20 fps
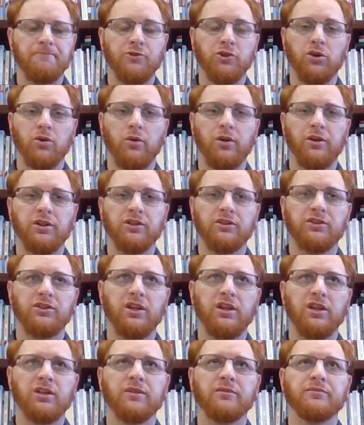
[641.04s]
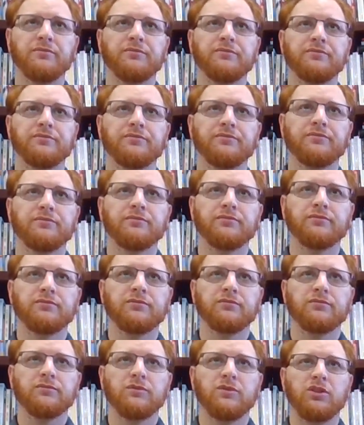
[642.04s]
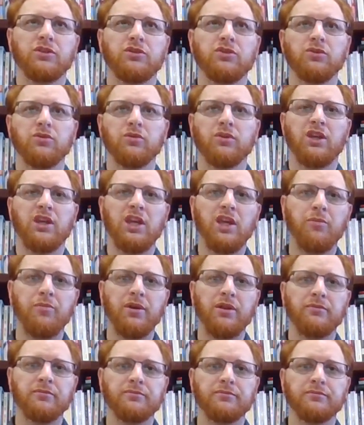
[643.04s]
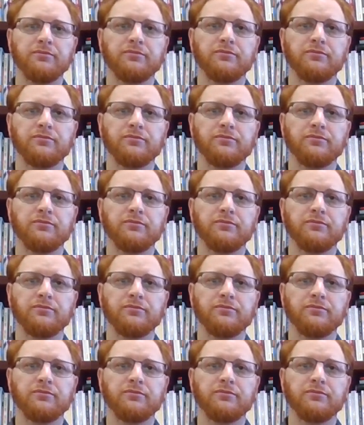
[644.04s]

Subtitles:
If you're going to sin to keep it,